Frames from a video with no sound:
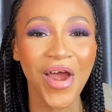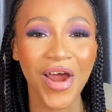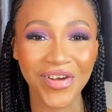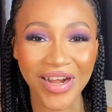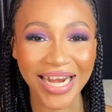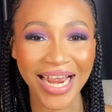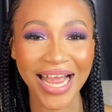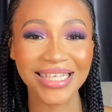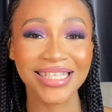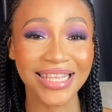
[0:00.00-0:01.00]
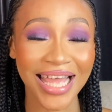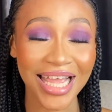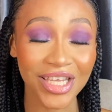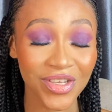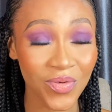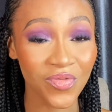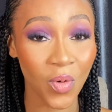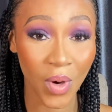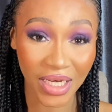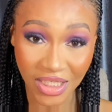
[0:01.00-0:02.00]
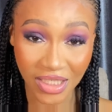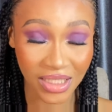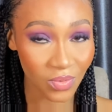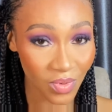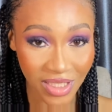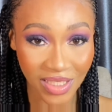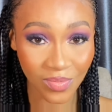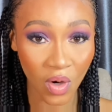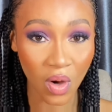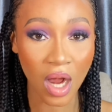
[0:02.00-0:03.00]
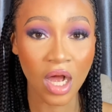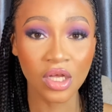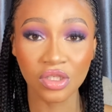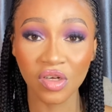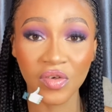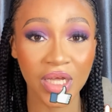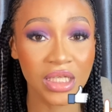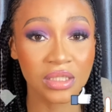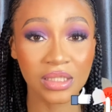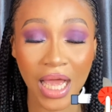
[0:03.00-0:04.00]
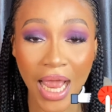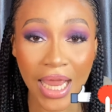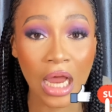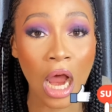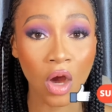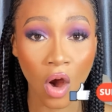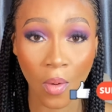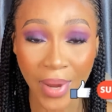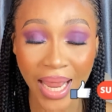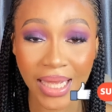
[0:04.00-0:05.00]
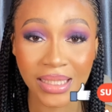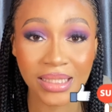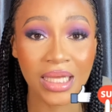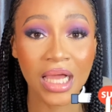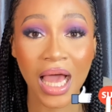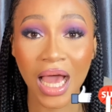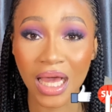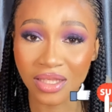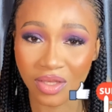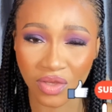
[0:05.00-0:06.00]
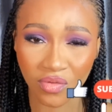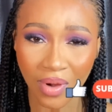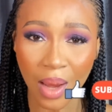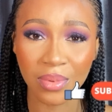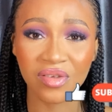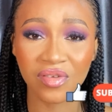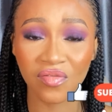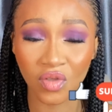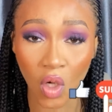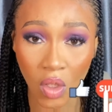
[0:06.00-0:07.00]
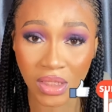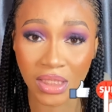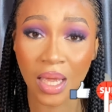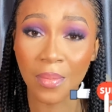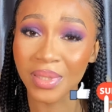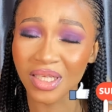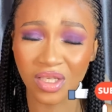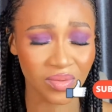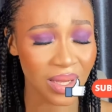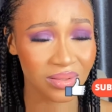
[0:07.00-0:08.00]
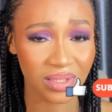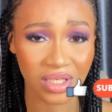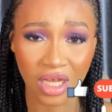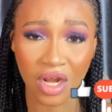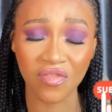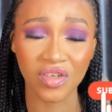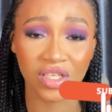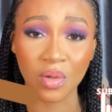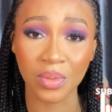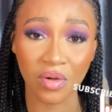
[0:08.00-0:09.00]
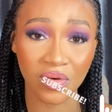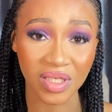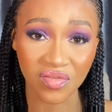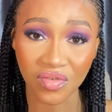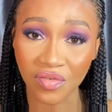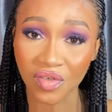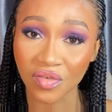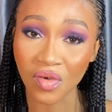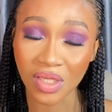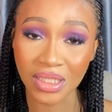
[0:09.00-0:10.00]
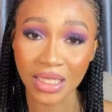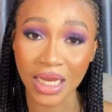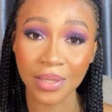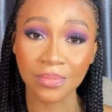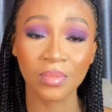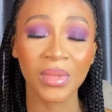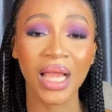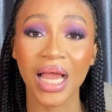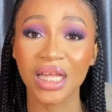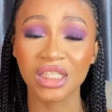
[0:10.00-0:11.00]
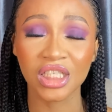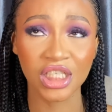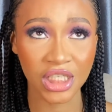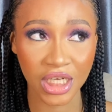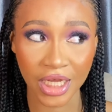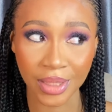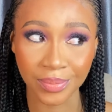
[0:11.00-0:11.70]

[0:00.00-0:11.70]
All right guys, thank you for watching once more. Do not forget to like, comment, and subscribe if you've not. Please subscribe to this channel if you're just coming across this video for the first time, and share.